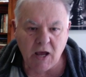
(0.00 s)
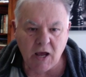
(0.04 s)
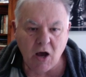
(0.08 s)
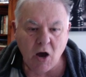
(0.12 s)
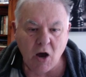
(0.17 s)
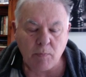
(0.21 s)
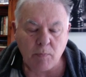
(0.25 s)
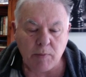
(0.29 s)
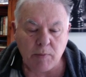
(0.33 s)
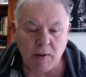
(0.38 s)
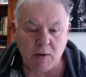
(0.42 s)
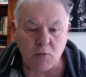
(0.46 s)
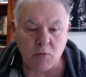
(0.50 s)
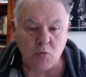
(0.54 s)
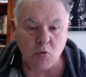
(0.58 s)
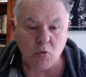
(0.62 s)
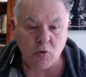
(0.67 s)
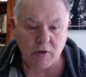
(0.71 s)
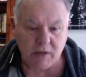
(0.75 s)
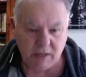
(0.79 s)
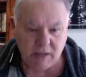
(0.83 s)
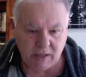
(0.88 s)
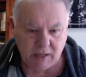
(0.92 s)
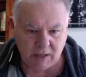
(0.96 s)
I played
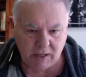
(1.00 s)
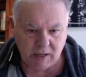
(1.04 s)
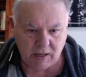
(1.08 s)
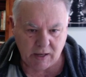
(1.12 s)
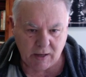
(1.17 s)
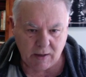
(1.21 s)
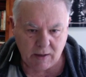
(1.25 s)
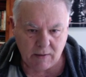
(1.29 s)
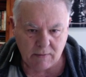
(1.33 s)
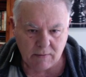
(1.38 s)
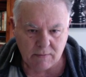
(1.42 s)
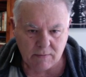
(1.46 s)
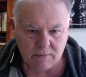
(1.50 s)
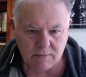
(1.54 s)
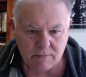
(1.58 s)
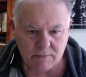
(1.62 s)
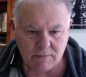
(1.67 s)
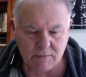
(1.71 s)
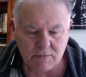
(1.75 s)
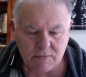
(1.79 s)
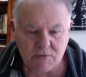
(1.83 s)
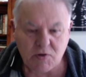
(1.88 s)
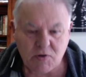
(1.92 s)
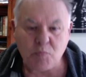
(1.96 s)
rook here
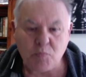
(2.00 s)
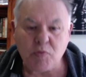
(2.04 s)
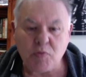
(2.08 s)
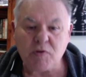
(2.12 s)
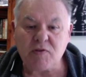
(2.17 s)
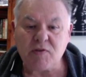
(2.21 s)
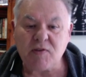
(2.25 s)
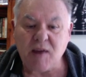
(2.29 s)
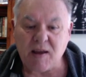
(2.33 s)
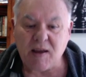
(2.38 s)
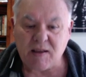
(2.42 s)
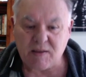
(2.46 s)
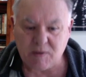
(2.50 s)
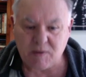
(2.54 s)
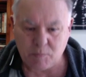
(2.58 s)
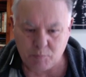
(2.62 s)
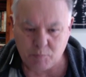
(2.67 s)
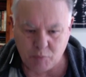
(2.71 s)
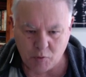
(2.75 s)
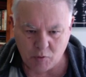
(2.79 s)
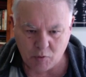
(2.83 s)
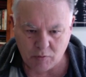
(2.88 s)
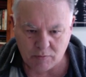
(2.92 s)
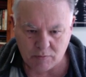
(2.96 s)
to protect the
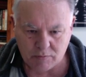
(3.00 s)
pawn.